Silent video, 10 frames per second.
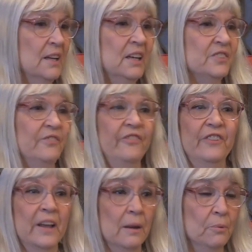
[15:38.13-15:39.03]
He got
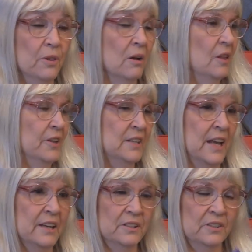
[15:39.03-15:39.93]
fed up with all the
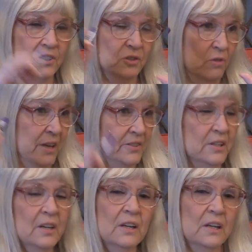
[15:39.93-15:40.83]
tap, the
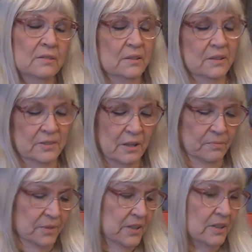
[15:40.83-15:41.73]
stress. So
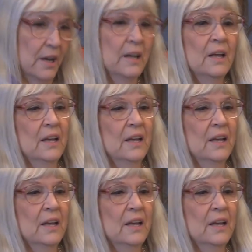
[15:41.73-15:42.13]
he's gone.